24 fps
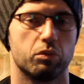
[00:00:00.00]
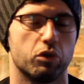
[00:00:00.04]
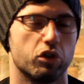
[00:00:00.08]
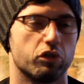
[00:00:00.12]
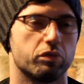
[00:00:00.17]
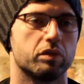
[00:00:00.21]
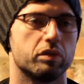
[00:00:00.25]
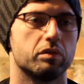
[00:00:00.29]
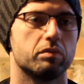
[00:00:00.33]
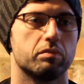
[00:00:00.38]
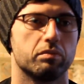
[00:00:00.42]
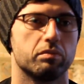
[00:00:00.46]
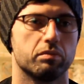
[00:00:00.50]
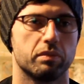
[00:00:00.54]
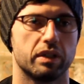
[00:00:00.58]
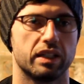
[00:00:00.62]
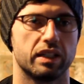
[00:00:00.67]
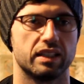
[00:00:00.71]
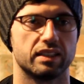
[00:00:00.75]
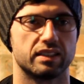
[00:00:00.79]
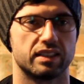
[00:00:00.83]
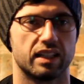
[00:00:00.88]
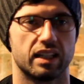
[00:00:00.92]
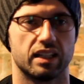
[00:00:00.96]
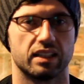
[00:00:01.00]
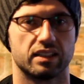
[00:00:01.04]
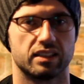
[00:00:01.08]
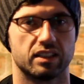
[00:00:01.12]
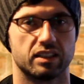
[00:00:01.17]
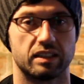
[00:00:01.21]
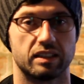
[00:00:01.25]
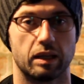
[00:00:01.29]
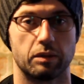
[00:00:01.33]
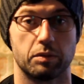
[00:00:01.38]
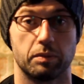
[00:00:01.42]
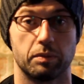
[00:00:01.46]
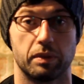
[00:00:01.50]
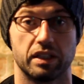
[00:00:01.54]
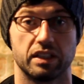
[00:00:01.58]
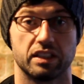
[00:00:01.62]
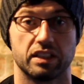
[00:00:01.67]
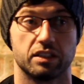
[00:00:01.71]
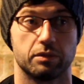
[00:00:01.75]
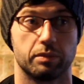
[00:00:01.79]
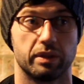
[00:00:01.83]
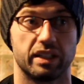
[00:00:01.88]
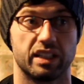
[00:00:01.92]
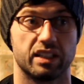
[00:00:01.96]
Movement means there's susceptibility
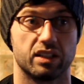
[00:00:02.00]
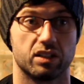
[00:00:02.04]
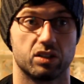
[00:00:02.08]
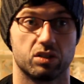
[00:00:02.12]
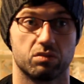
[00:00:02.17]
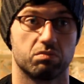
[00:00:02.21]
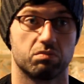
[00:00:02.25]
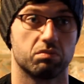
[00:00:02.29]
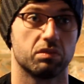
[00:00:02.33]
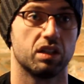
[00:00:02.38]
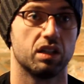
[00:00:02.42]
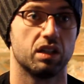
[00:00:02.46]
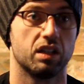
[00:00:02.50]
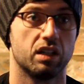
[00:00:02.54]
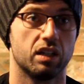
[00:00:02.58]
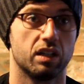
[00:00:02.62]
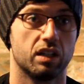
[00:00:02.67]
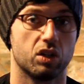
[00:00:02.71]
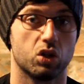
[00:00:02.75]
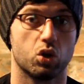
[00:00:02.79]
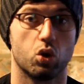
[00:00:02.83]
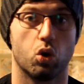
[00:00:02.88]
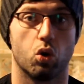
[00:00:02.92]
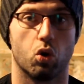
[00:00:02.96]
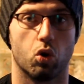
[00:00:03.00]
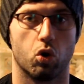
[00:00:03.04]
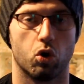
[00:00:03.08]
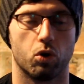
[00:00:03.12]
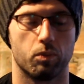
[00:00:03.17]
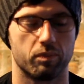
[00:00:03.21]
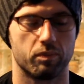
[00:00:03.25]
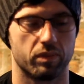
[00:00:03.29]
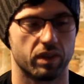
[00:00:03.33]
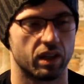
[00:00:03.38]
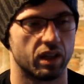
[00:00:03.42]
to being caught.